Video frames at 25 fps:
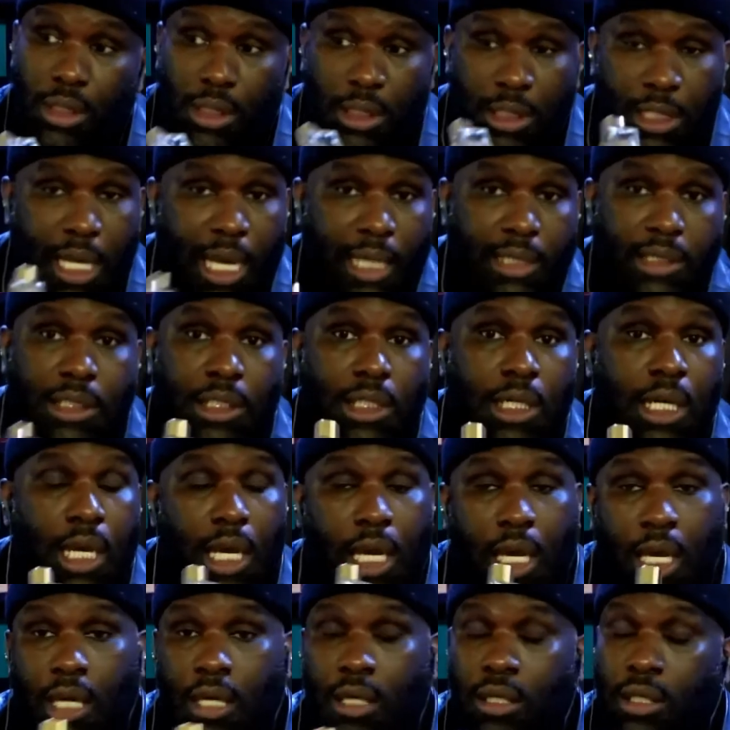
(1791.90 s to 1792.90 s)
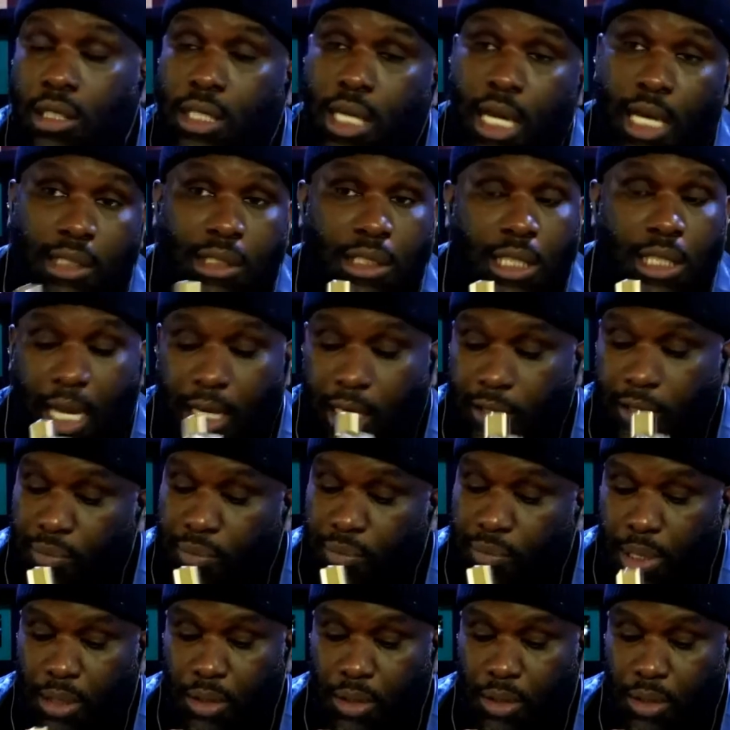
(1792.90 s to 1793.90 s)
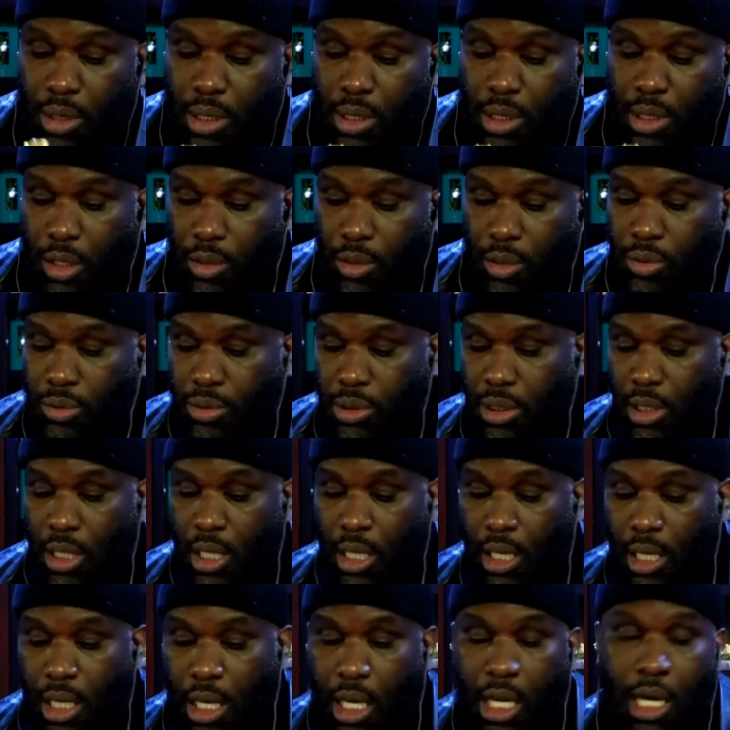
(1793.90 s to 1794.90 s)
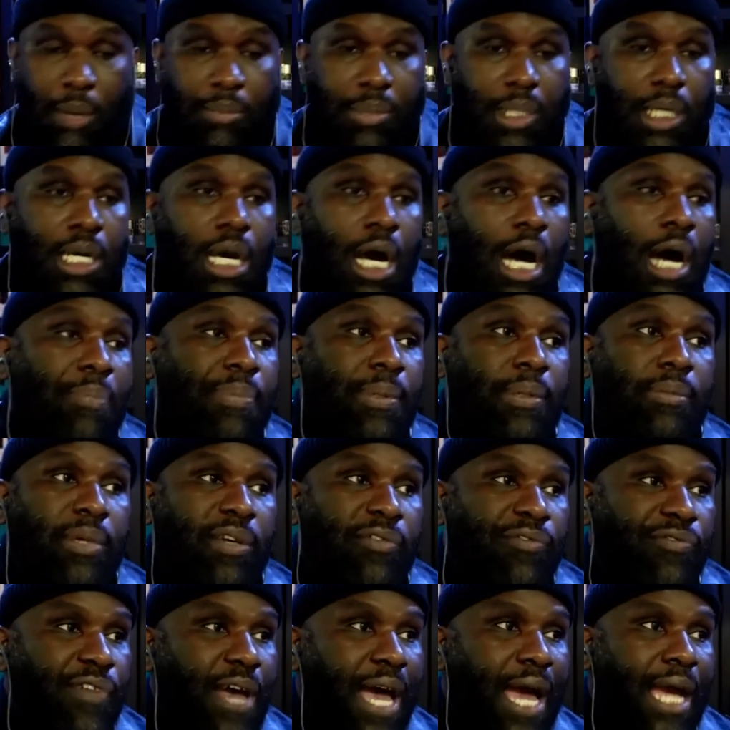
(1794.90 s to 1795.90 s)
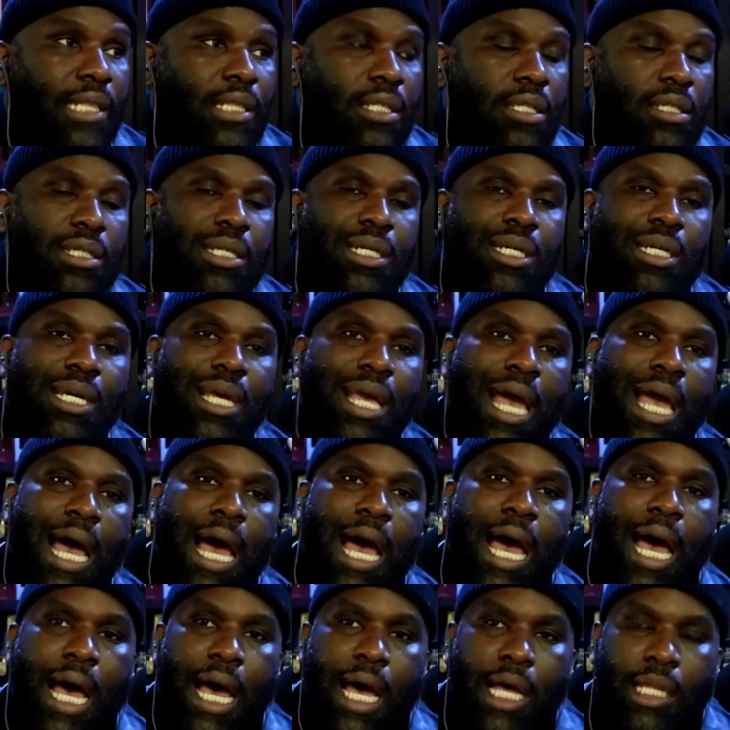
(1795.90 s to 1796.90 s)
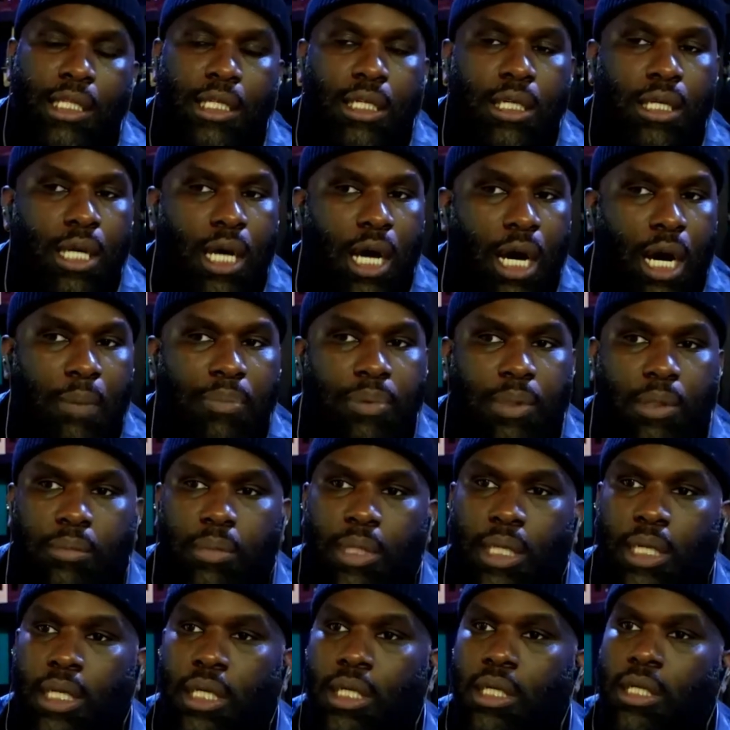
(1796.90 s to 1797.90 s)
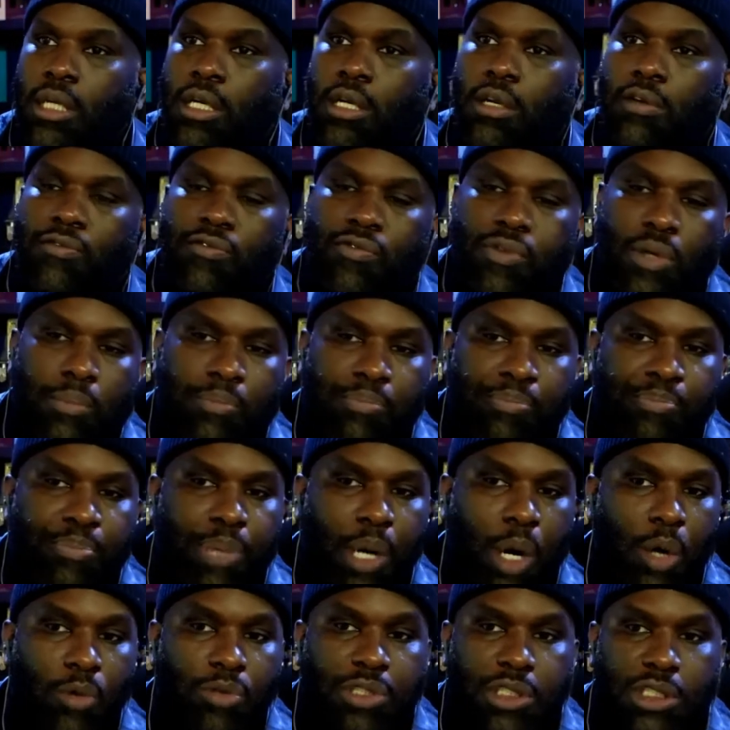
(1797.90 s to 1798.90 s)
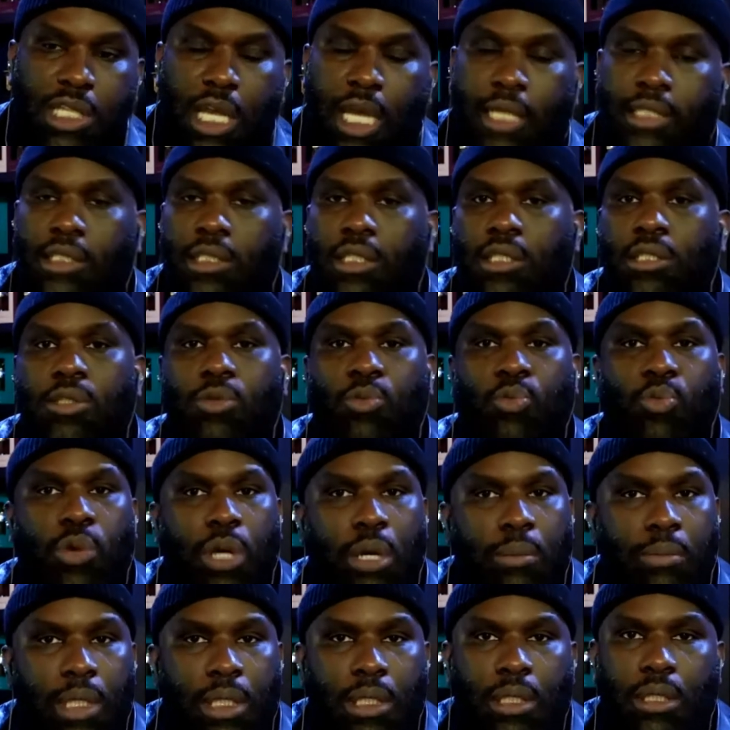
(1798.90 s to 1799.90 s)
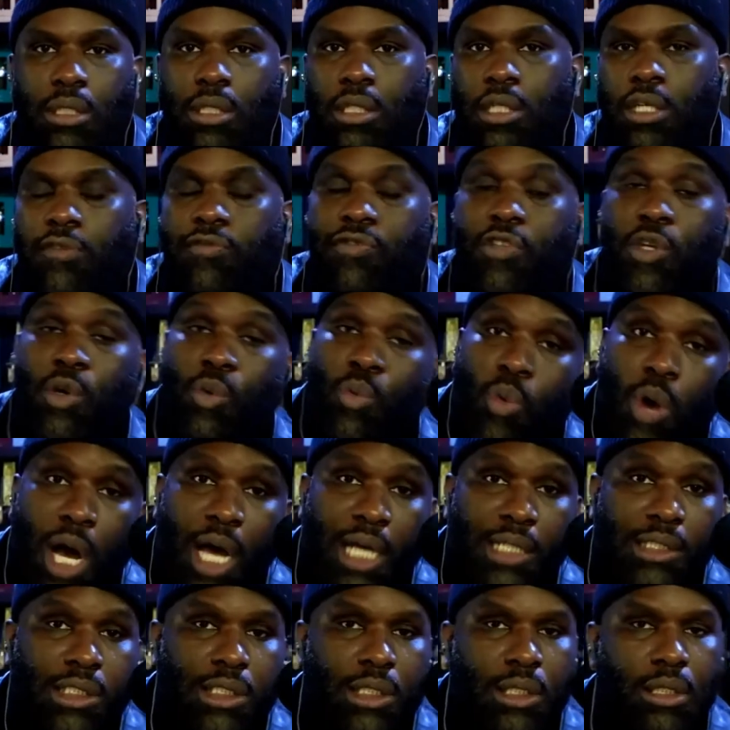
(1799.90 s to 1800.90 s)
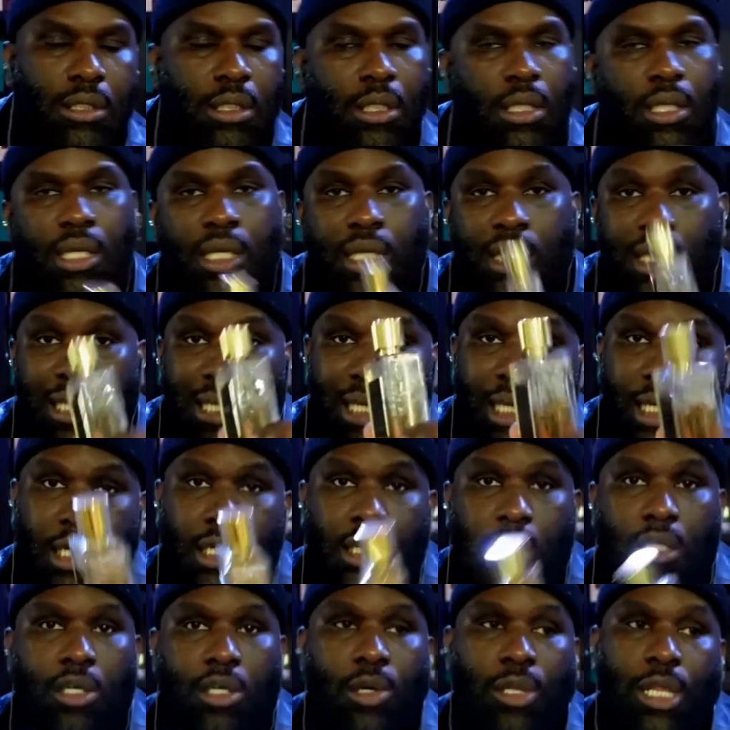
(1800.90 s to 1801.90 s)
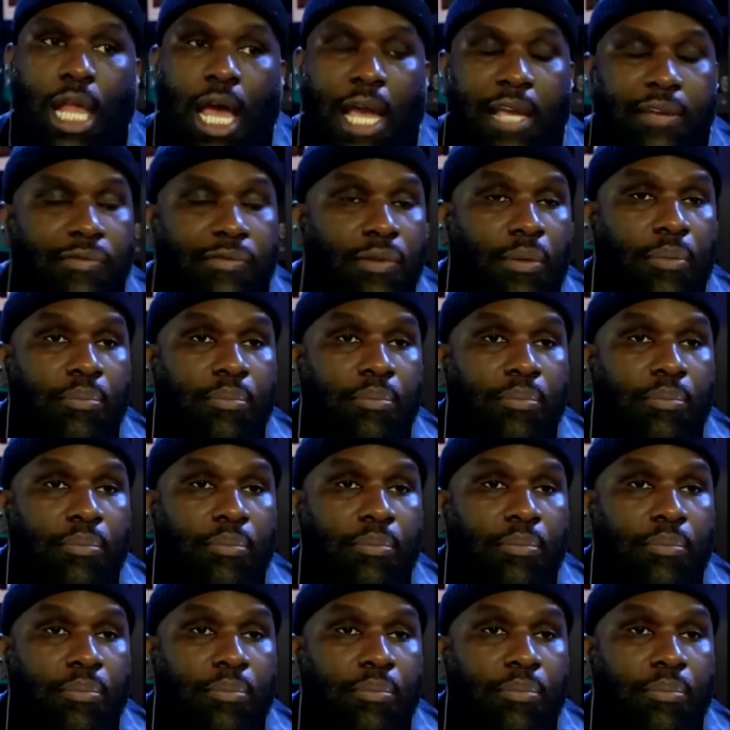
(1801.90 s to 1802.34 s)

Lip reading: That's in the air. That's not even putting on clothes. The compliment factor, highly complimented from both sexes. Women, if you're watching, get it in your life.